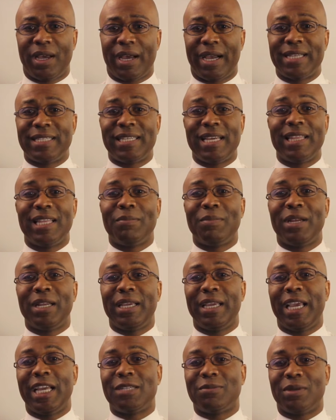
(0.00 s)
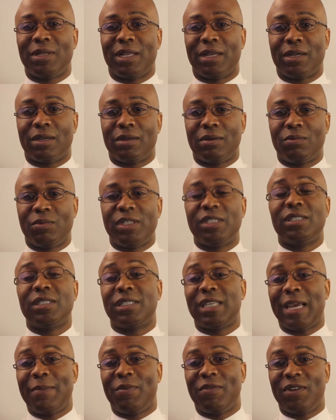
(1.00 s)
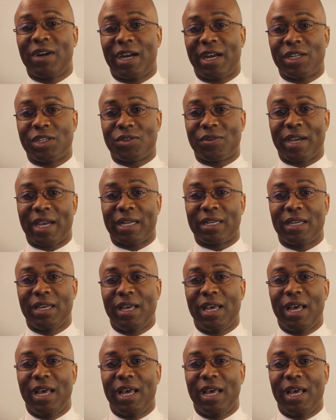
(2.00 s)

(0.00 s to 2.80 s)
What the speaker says: I send them an engagement letter, which is a type of contract,